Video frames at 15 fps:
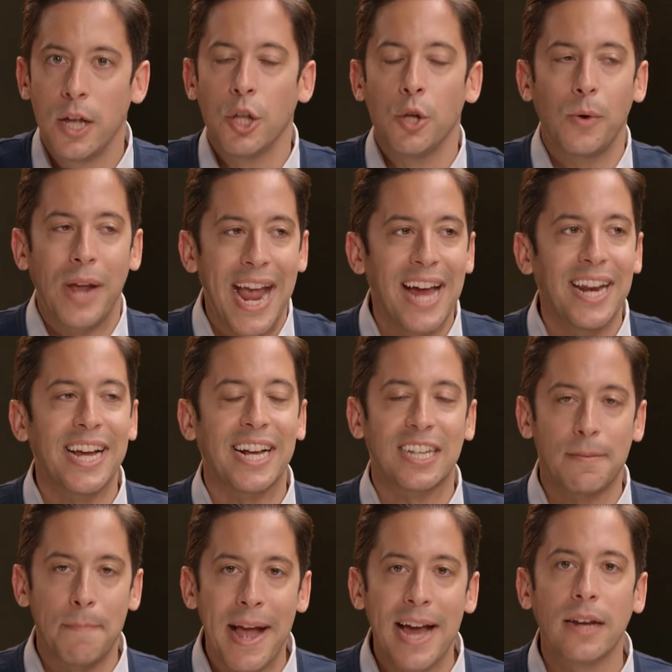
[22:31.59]
You can't
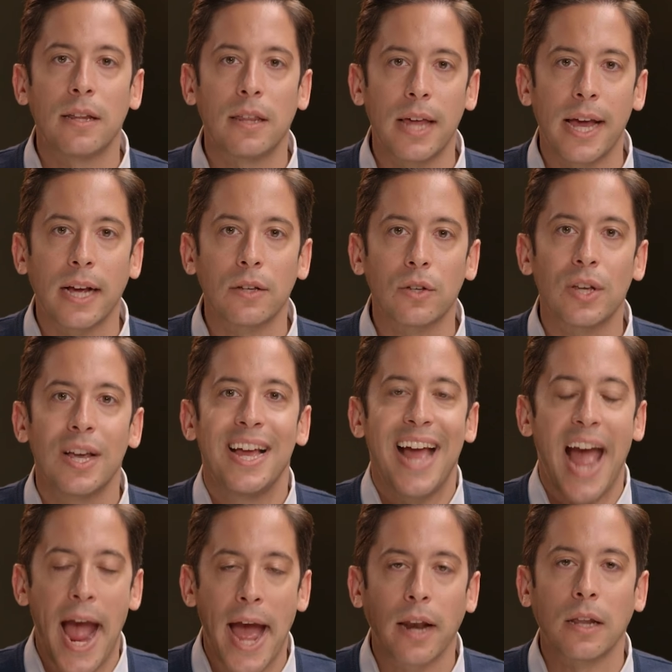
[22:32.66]
expand things
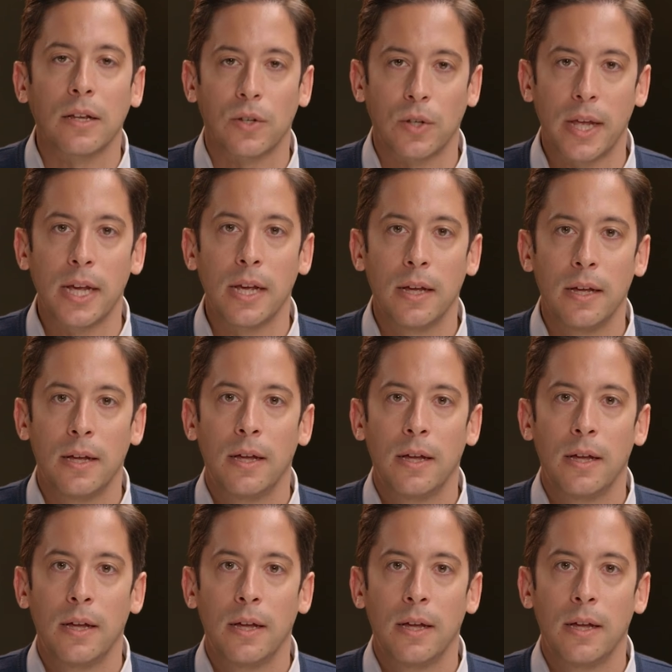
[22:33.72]
endlessly.